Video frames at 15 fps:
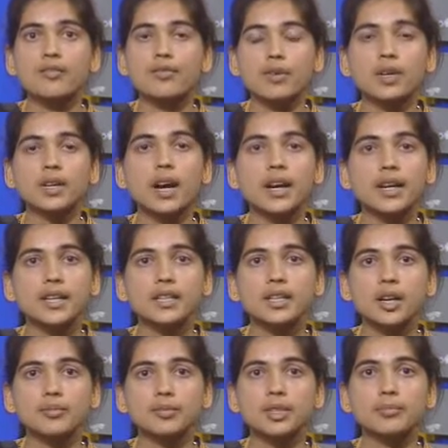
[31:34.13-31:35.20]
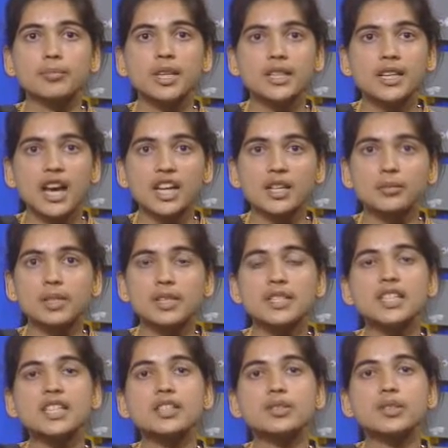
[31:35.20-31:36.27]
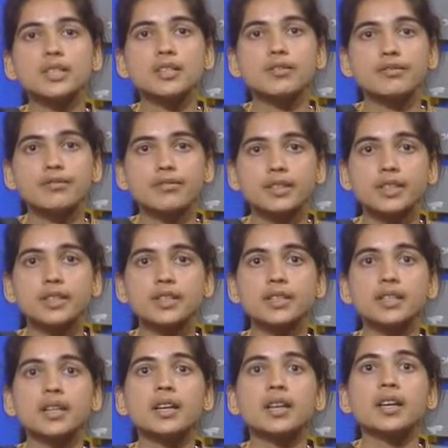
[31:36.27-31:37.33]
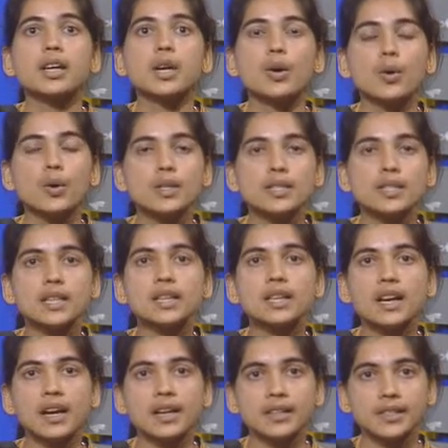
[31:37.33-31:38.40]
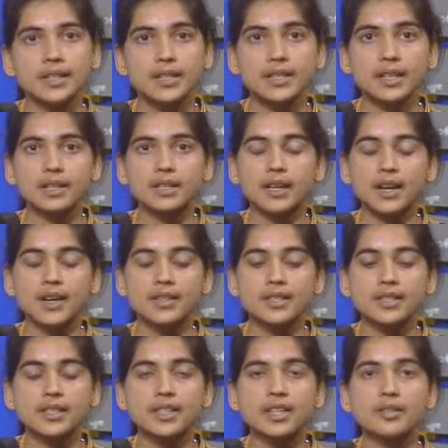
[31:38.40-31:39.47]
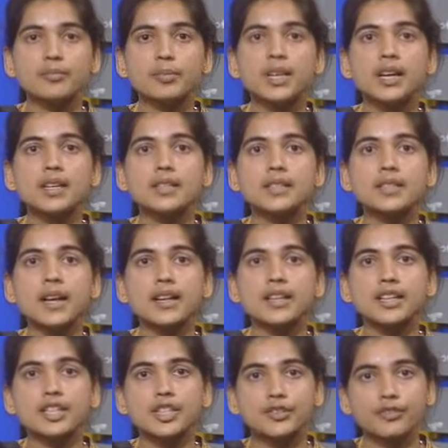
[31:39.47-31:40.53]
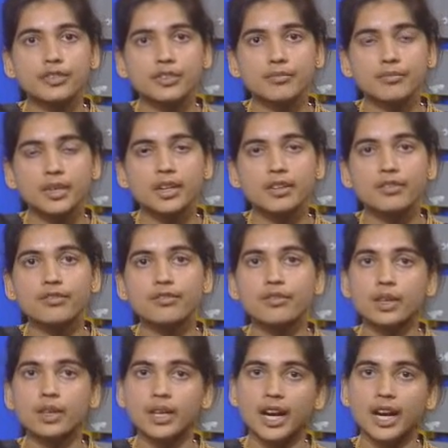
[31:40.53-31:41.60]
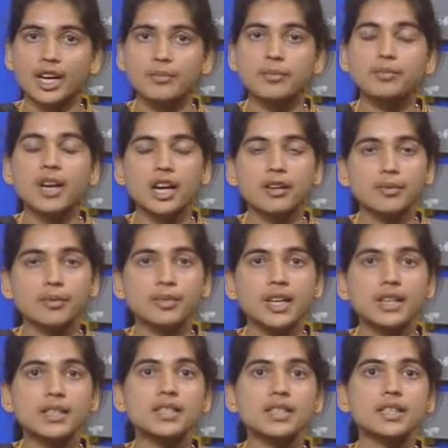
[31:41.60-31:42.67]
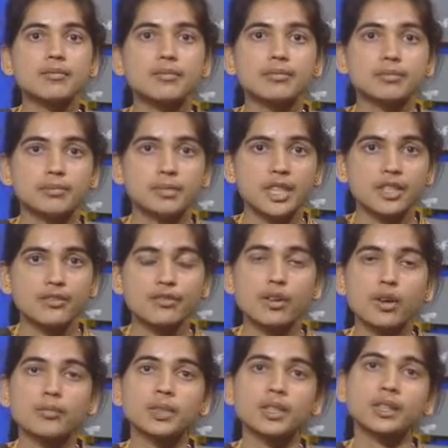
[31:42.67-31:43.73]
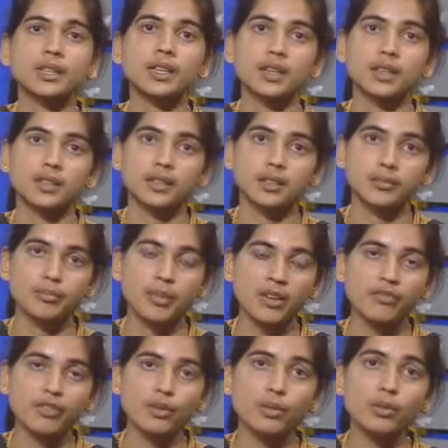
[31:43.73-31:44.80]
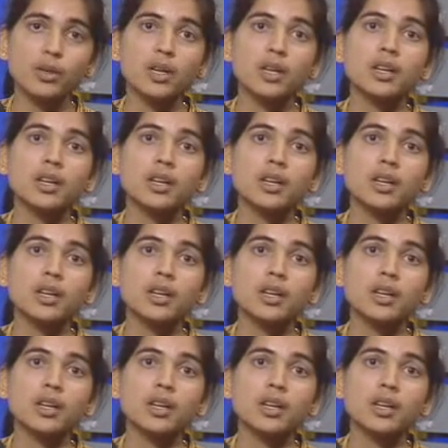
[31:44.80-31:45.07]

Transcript: for cutting of the meat animals into different wholesale and retail cuts. There are BIS standards for beef, for carabib, that is the meat from the buffalo,